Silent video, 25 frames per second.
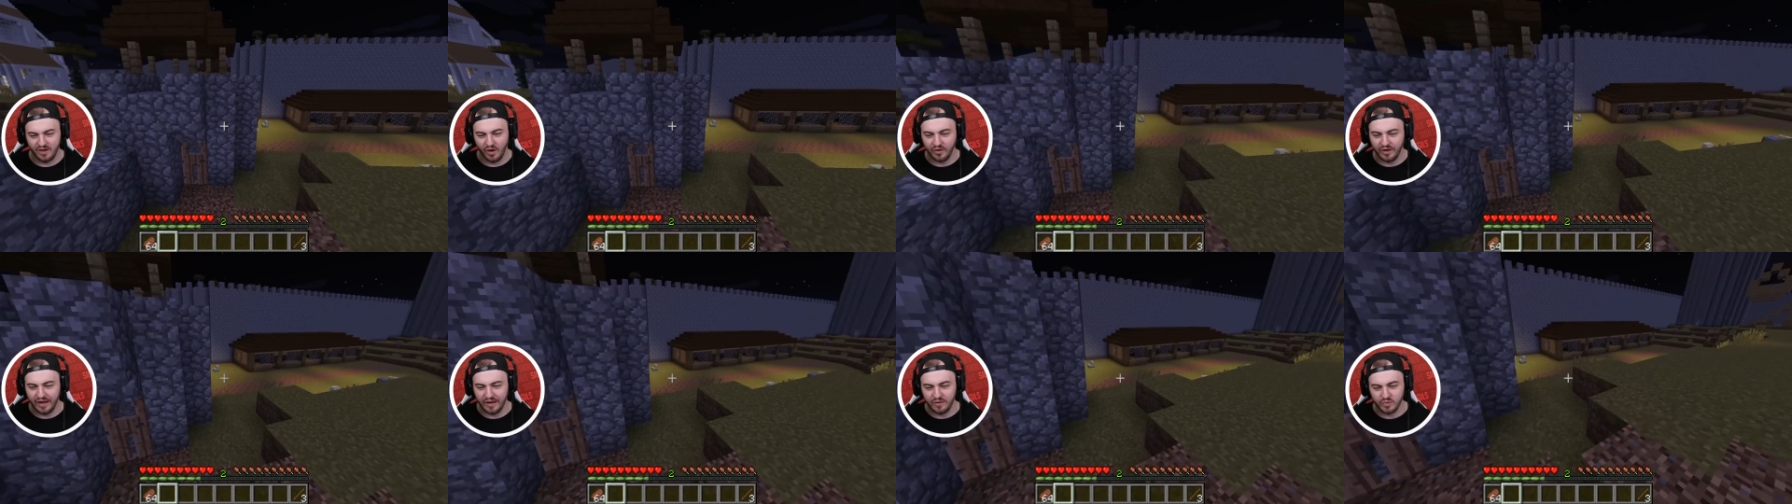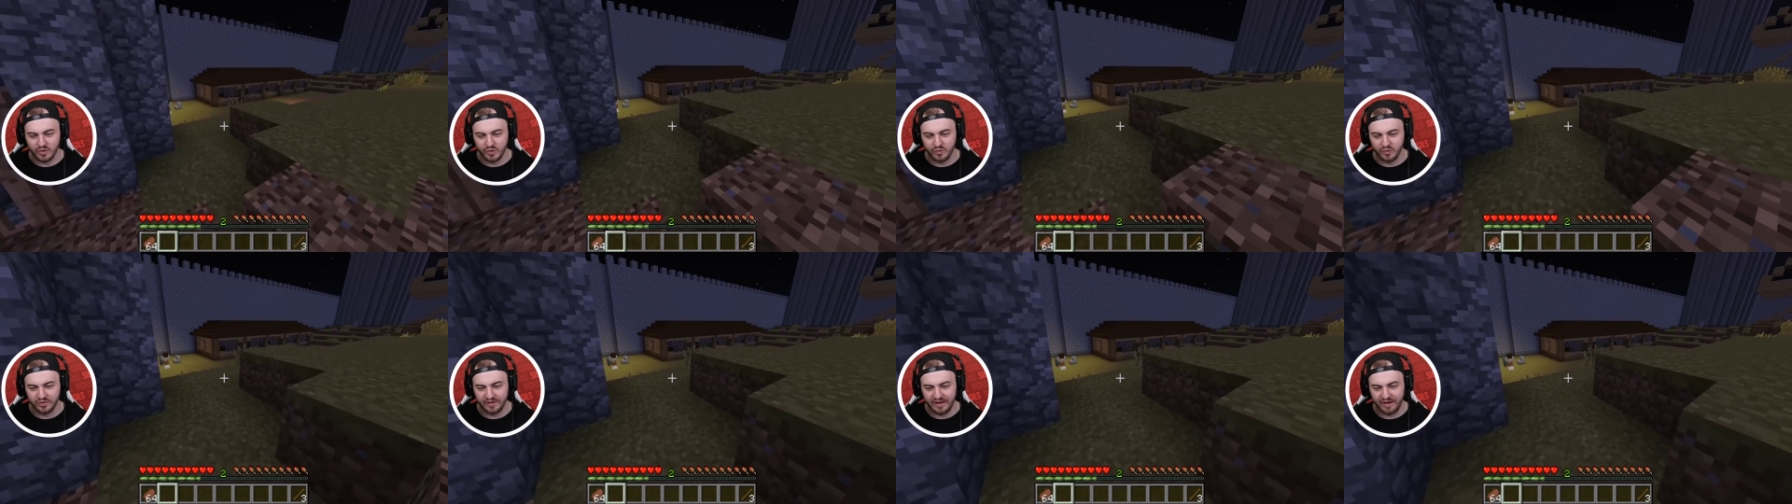No,
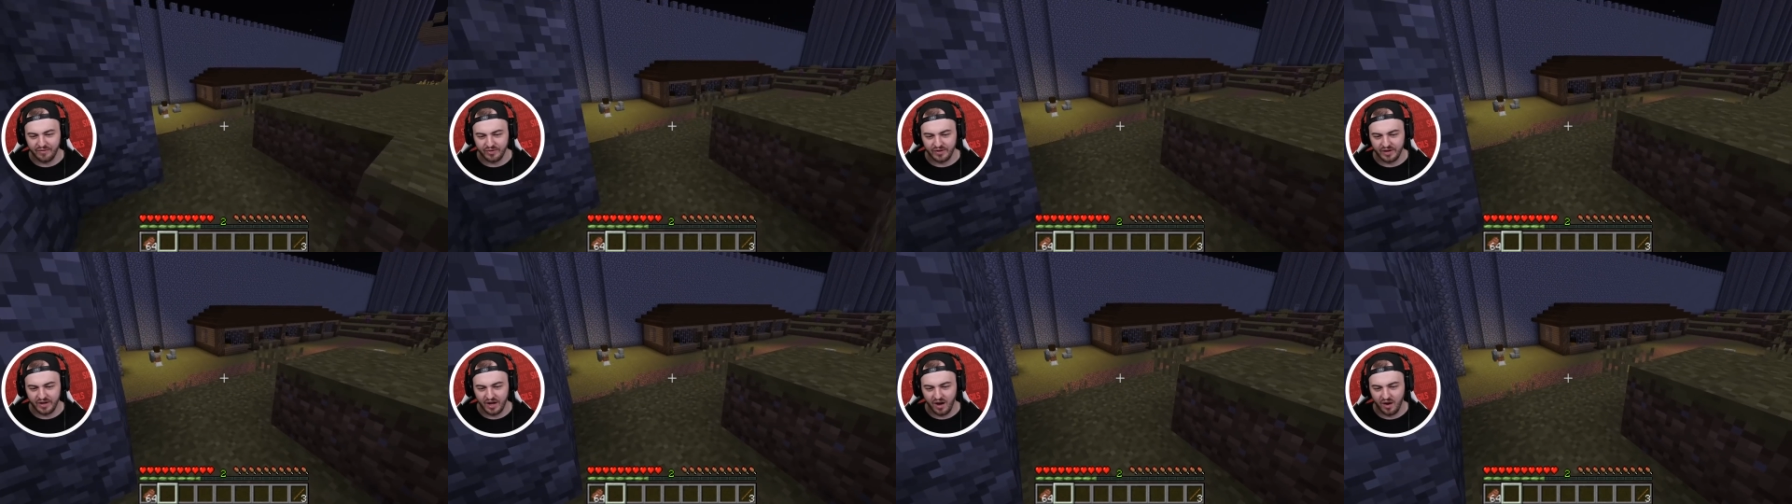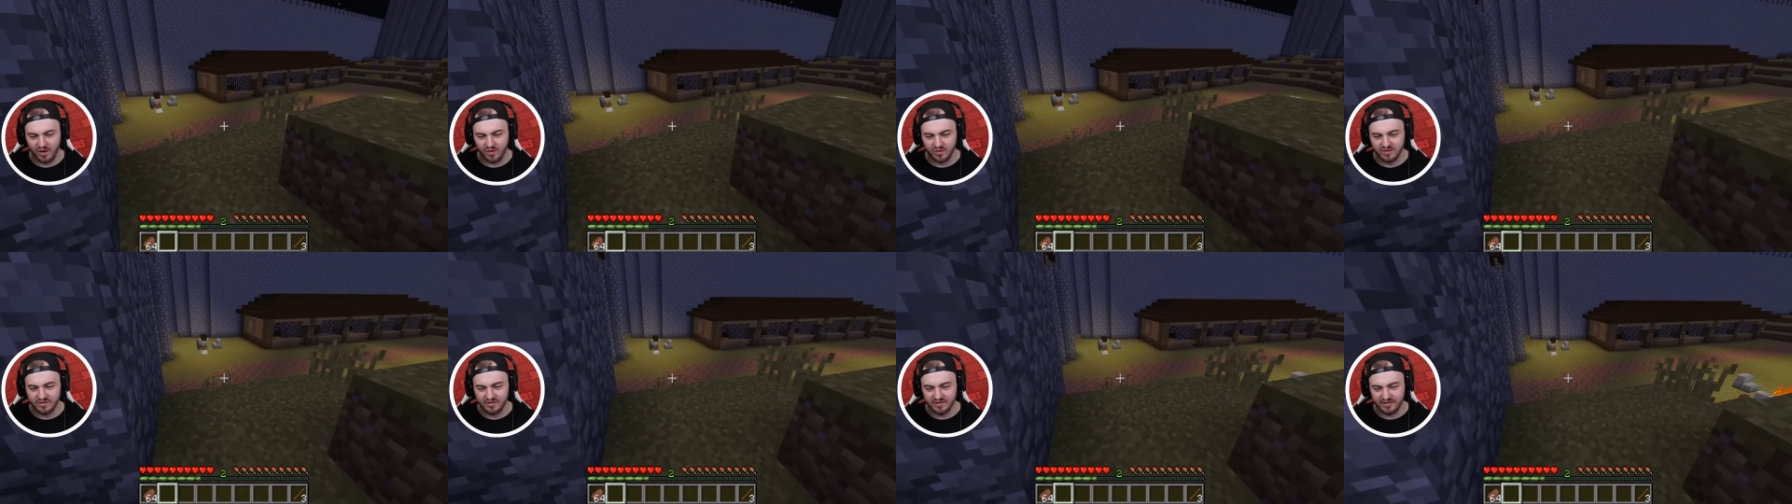Henry will never
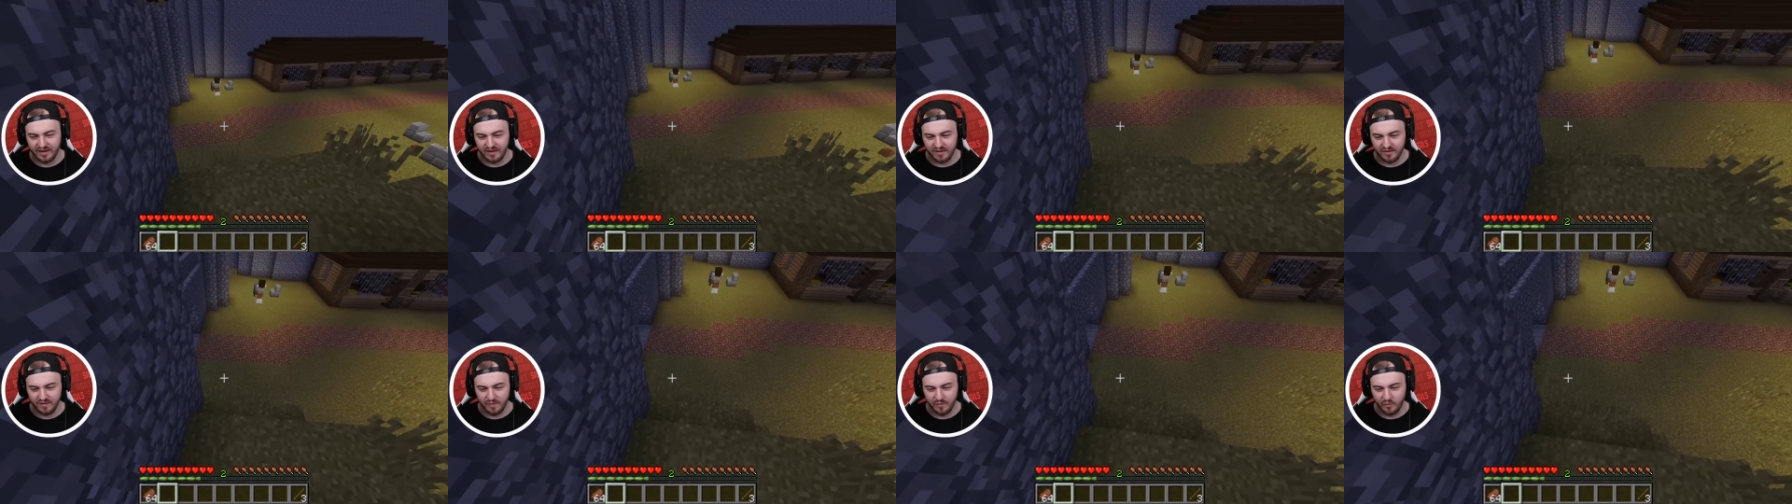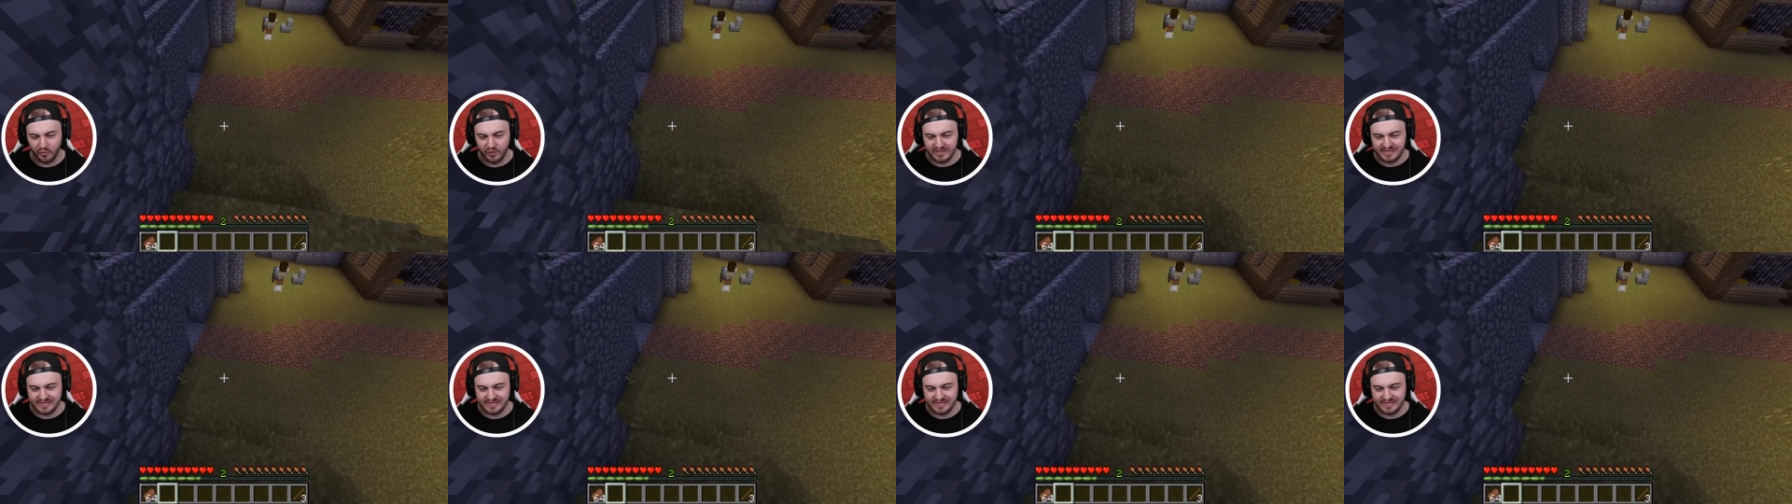know. Who is this?